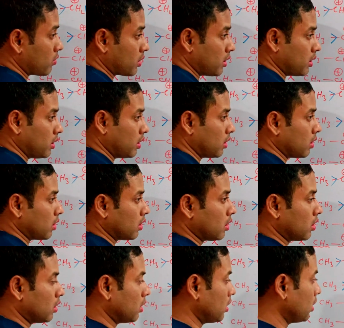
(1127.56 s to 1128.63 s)
you see
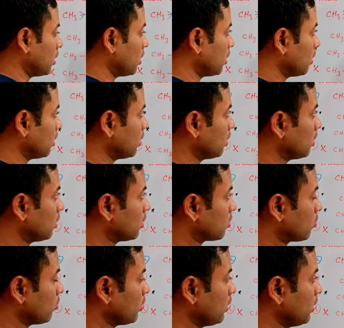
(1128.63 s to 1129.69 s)
the
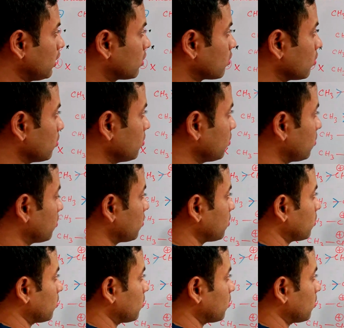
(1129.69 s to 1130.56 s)
chlorine atom,